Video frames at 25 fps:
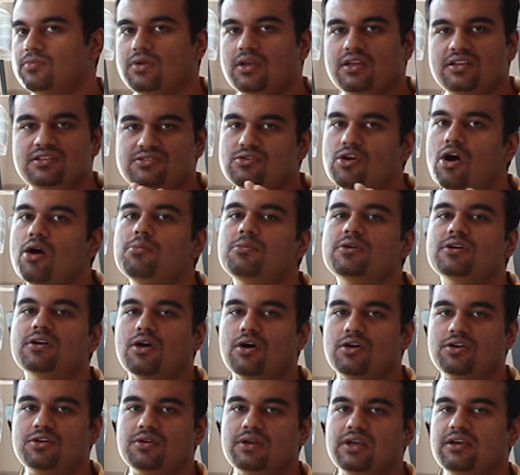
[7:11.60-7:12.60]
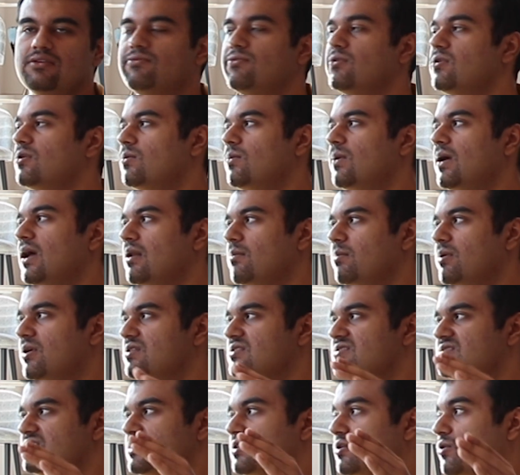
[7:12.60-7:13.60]
it's normal not to hear for a while
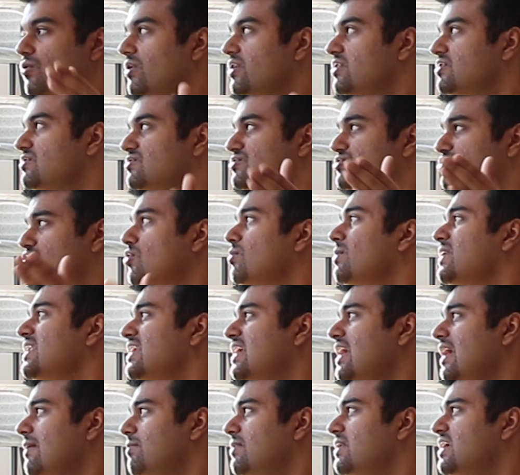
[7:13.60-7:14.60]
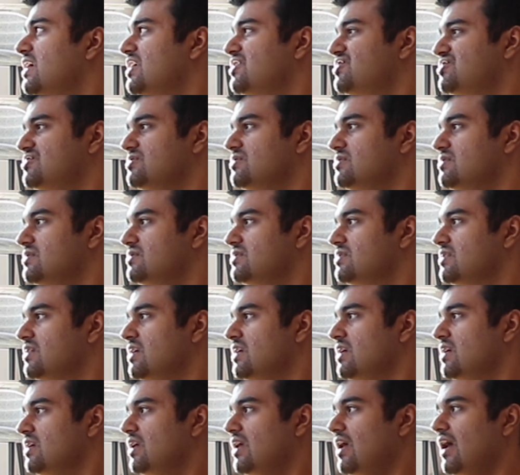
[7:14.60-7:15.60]
because they're going through so many applications. Right,
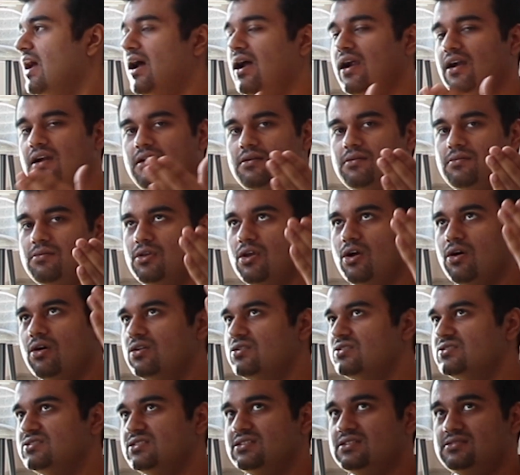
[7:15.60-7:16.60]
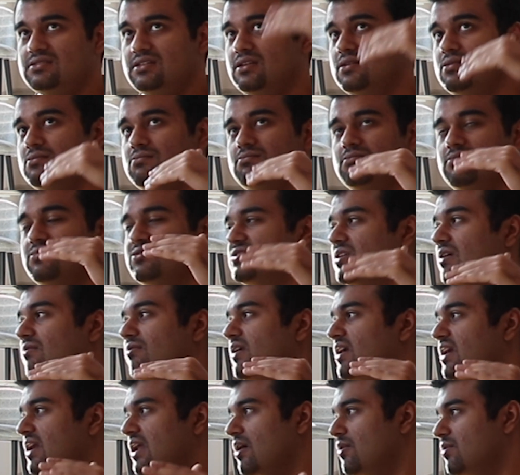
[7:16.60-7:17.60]
yeah. And yours is in
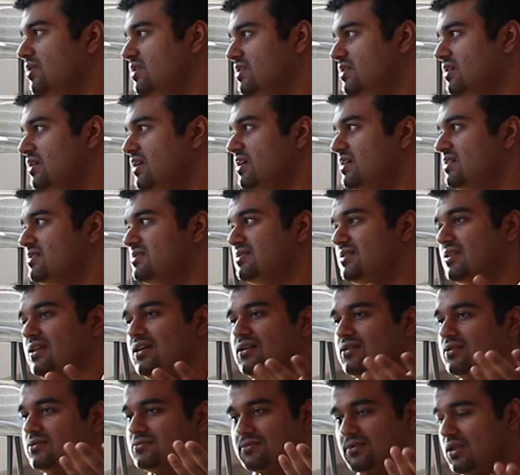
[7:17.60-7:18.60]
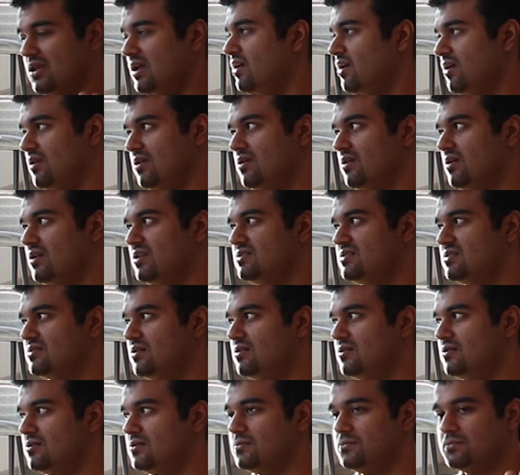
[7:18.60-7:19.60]
somewhere down on the list that yeah, it's
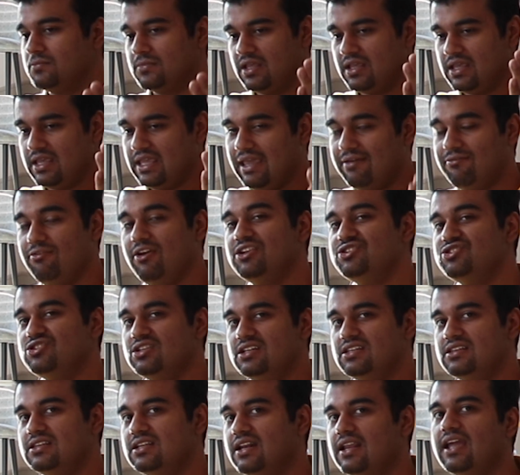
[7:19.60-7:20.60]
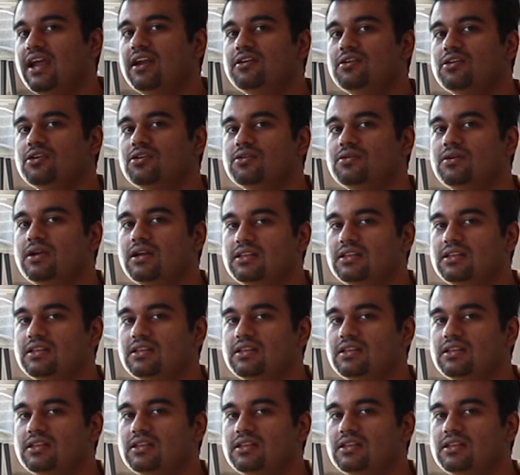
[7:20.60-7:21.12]
a uh, eventually they'll get to you